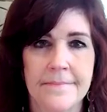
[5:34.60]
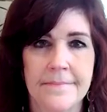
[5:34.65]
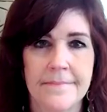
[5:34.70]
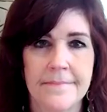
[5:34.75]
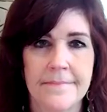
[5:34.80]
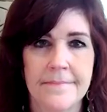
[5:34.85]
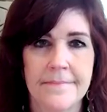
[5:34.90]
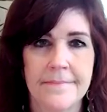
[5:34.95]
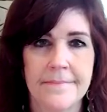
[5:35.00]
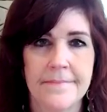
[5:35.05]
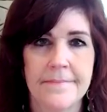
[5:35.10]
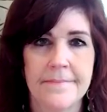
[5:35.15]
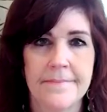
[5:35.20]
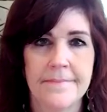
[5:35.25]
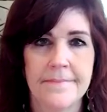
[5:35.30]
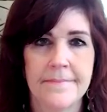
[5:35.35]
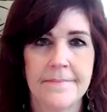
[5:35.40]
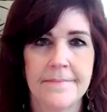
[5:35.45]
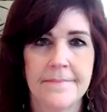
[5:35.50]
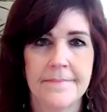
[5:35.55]

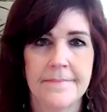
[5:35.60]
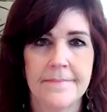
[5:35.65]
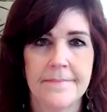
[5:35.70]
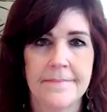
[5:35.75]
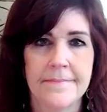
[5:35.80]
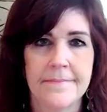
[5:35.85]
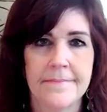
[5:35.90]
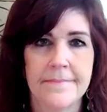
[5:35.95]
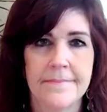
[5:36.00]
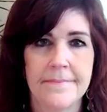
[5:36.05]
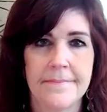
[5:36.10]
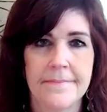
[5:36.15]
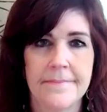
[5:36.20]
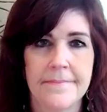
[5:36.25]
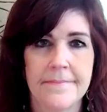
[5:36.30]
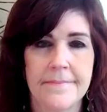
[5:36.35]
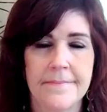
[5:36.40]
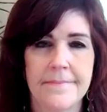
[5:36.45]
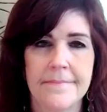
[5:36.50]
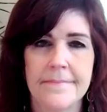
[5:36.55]

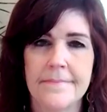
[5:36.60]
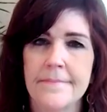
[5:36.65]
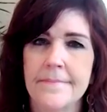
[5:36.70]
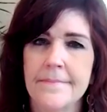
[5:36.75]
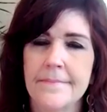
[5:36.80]
[no speech]